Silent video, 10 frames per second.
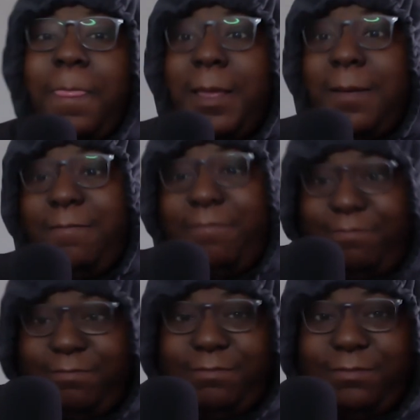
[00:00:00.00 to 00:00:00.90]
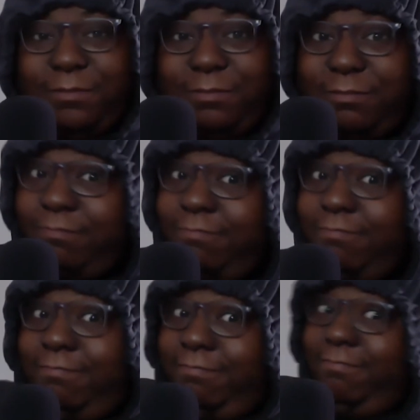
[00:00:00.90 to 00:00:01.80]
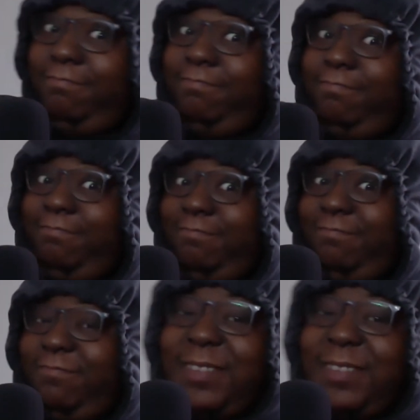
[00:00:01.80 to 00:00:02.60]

(silence)